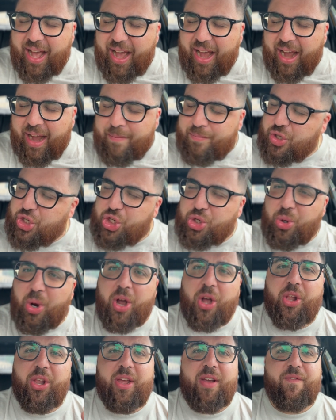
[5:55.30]
I'm
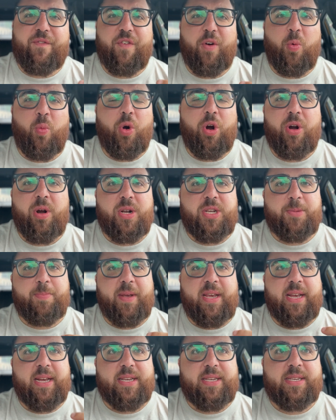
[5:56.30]
struggling for words
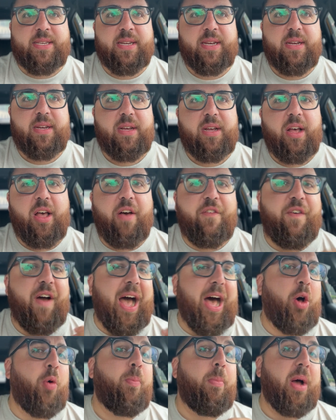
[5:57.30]
because of
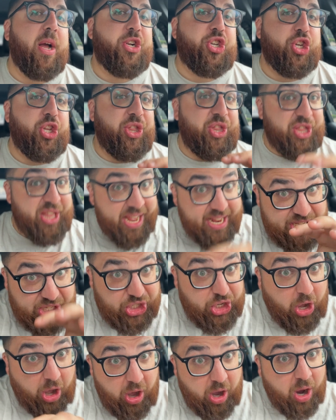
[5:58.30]
how much this
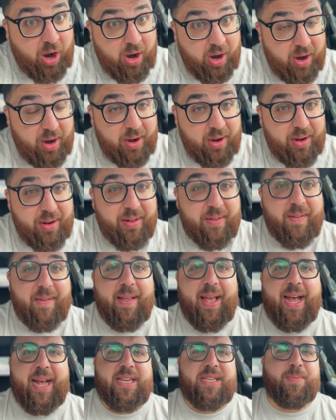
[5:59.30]
car
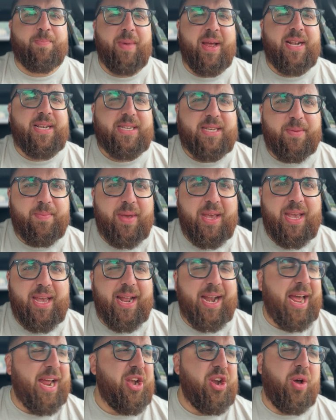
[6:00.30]
has meant to me.
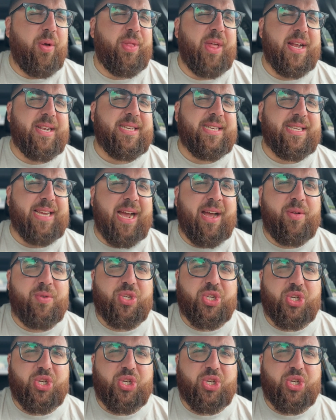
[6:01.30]
And I know that sounds